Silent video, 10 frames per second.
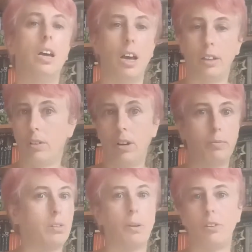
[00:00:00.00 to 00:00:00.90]
and
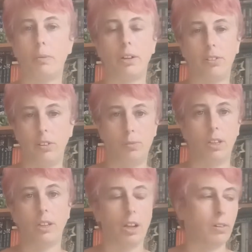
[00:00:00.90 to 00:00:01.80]
responsibilities
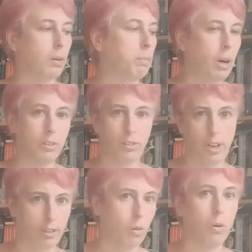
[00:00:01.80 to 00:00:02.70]
within the local party
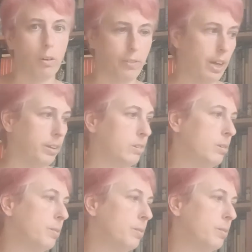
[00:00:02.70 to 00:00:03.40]
and all of that.